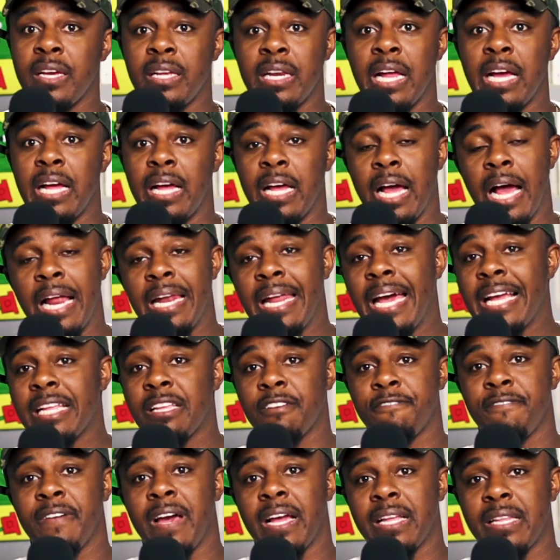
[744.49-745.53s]
And I, I like
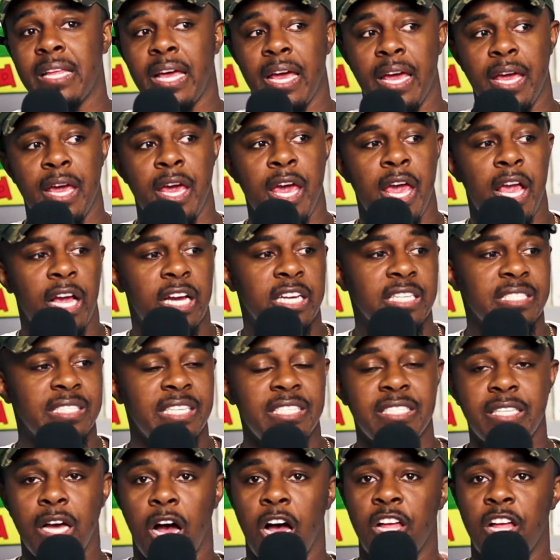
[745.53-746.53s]
the fact that because these